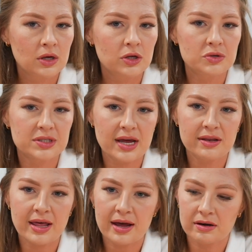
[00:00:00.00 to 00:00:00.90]
You said
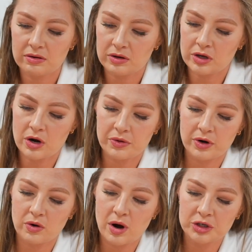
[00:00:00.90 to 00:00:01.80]
that the
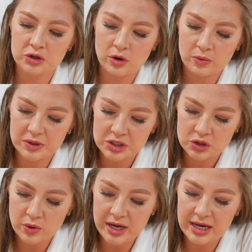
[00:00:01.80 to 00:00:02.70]
garage door was
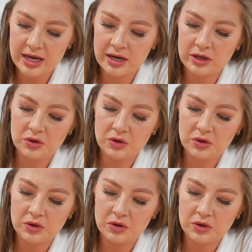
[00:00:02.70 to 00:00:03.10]
squeaking.